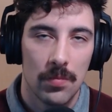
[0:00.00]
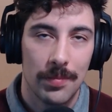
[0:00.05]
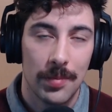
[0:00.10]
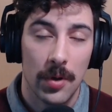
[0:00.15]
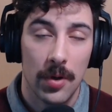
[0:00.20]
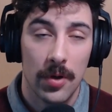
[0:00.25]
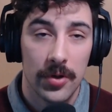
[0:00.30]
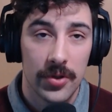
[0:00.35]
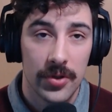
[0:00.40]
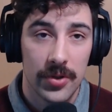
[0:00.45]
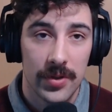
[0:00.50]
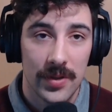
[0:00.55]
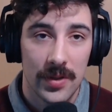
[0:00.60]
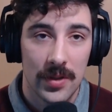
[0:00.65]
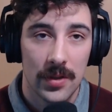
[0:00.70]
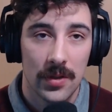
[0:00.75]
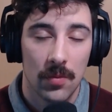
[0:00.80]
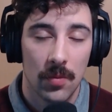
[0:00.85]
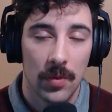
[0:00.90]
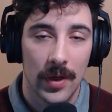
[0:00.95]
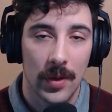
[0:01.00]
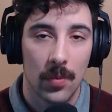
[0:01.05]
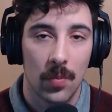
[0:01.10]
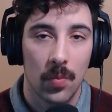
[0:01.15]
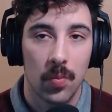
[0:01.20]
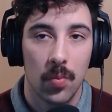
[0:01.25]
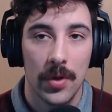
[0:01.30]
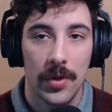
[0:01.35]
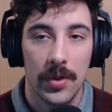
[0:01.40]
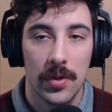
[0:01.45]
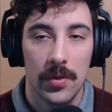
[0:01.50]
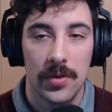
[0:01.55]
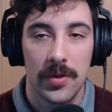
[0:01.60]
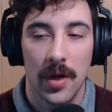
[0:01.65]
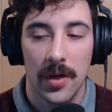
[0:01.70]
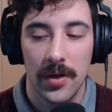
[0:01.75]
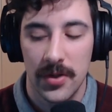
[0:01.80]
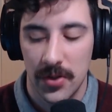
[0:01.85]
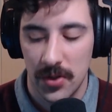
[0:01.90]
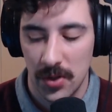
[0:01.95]
pushed, like when you
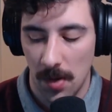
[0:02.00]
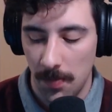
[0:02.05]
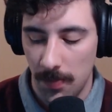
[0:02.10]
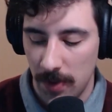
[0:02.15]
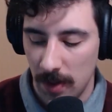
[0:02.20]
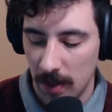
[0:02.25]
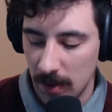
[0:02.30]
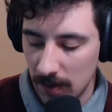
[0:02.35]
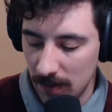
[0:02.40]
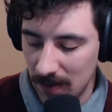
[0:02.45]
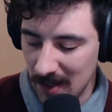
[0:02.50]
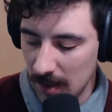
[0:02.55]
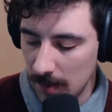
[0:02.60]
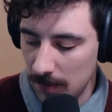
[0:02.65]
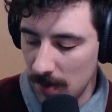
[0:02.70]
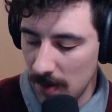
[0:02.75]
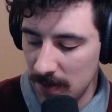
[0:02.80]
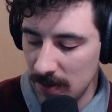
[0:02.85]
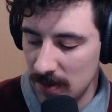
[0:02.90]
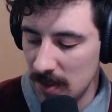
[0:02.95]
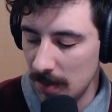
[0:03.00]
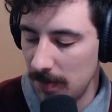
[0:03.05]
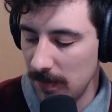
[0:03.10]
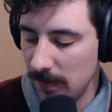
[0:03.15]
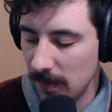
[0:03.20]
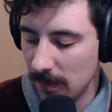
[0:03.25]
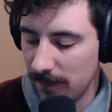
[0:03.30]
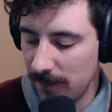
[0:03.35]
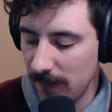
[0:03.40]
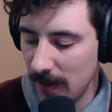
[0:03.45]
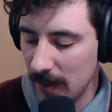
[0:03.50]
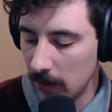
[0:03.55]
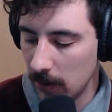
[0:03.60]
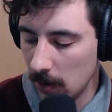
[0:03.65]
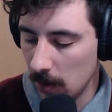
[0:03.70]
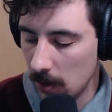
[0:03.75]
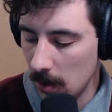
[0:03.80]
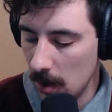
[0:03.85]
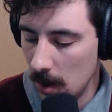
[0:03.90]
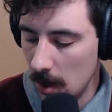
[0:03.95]
touch something, think about the tip of your
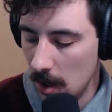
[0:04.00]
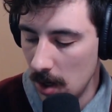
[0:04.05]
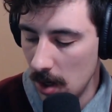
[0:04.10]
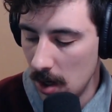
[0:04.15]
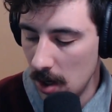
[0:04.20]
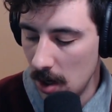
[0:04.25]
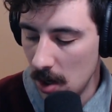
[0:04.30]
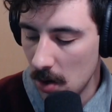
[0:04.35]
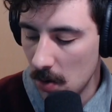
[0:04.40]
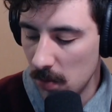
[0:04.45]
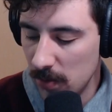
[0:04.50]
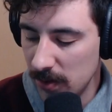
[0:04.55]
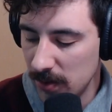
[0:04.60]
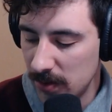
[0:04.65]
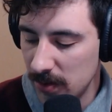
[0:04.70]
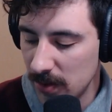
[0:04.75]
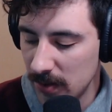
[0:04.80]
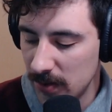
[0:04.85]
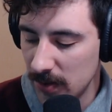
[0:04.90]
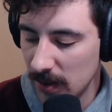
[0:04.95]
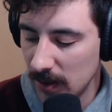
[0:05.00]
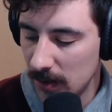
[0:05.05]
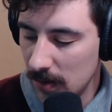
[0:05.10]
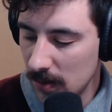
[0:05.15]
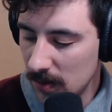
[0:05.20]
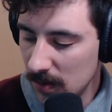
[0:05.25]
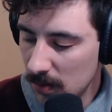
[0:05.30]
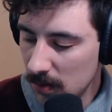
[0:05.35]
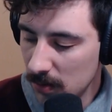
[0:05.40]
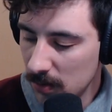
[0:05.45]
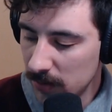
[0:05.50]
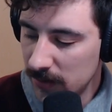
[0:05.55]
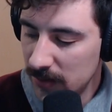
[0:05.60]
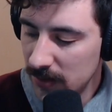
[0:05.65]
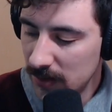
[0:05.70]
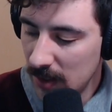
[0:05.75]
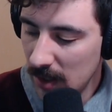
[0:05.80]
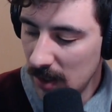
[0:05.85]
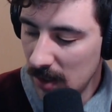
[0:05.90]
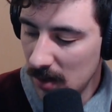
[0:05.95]
finger. When you touch like the little
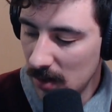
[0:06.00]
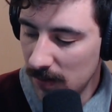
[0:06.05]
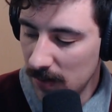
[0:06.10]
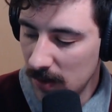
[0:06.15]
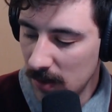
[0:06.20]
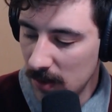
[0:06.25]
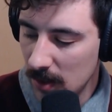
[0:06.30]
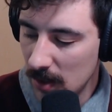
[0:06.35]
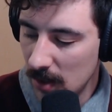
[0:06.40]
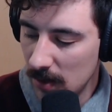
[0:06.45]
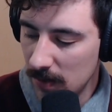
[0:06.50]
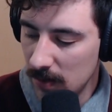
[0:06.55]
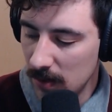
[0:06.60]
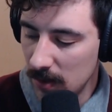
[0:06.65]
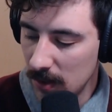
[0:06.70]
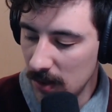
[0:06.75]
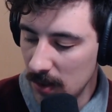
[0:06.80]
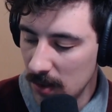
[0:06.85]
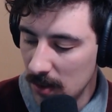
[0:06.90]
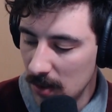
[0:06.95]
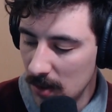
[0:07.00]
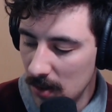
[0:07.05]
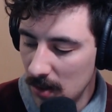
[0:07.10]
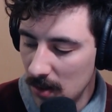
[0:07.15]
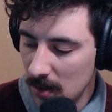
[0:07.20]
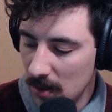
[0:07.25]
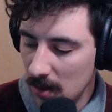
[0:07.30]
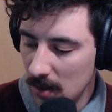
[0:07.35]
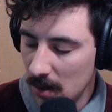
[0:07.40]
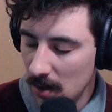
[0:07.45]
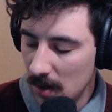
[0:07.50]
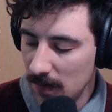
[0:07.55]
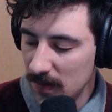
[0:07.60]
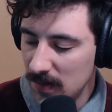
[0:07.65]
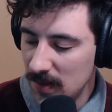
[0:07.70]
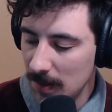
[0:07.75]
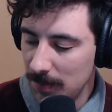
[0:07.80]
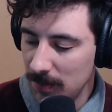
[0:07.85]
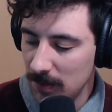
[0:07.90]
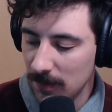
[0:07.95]
skin on the
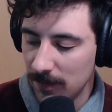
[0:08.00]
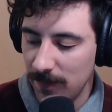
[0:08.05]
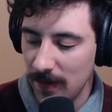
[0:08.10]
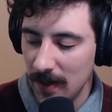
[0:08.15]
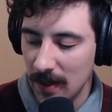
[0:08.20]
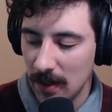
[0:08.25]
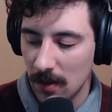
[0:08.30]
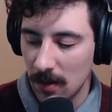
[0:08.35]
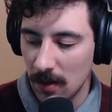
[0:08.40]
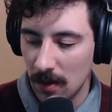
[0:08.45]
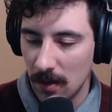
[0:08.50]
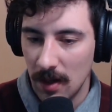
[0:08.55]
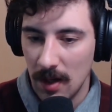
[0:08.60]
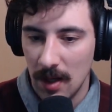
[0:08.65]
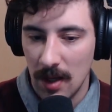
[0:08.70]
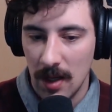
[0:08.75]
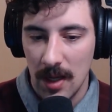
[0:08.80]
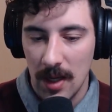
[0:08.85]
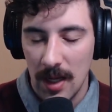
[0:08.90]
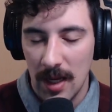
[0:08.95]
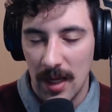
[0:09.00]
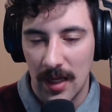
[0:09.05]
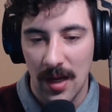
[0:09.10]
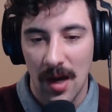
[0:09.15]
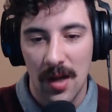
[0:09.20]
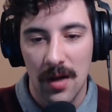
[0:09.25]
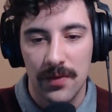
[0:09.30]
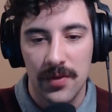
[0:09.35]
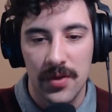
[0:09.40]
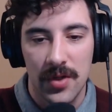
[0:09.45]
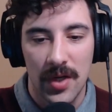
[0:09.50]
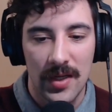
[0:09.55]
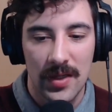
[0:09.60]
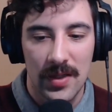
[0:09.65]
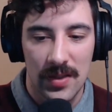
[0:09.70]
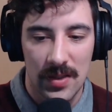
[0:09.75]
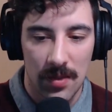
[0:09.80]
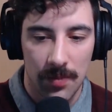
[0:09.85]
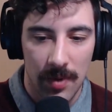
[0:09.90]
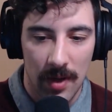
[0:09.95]
tip of your finger, it kind of
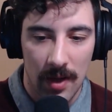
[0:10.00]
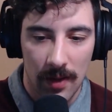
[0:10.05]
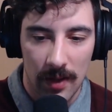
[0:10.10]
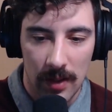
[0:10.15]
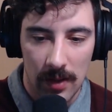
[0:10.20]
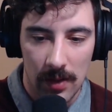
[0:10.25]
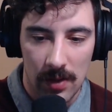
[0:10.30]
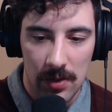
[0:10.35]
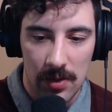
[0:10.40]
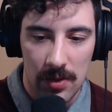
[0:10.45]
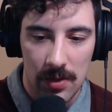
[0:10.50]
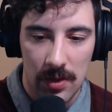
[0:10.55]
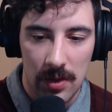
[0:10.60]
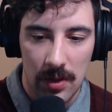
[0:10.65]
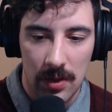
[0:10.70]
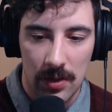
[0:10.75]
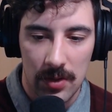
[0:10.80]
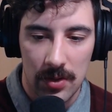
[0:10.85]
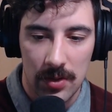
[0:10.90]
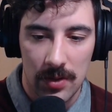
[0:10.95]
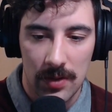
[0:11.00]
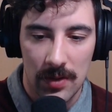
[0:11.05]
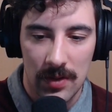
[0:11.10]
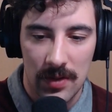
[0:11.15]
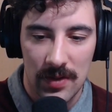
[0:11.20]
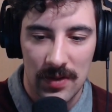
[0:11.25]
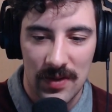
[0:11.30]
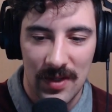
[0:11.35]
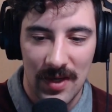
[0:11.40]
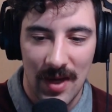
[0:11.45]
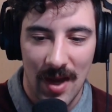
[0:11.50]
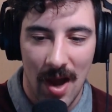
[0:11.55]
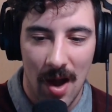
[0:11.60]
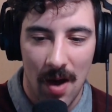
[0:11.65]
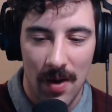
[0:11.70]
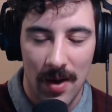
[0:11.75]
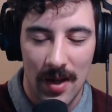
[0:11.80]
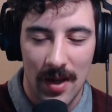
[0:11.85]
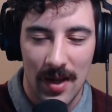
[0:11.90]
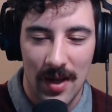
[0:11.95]
changes a bit. Like you could see
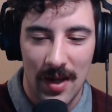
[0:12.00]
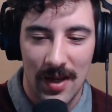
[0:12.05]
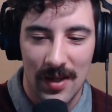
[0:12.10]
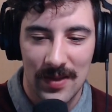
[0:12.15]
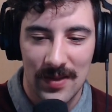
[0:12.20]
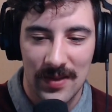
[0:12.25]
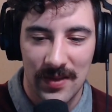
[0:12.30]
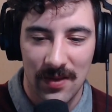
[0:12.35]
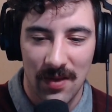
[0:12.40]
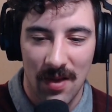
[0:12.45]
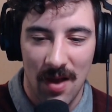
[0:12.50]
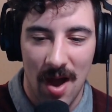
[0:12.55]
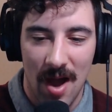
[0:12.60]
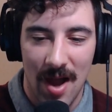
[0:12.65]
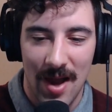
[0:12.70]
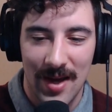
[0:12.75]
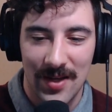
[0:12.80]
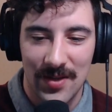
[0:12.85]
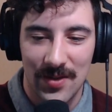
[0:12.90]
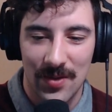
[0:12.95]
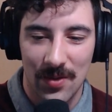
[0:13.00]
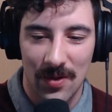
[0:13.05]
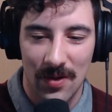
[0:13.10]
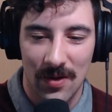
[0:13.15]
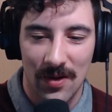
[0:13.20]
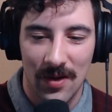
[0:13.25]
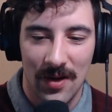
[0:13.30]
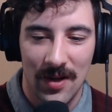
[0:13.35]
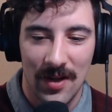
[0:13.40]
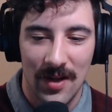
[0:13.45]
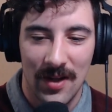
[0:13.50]
how it slides or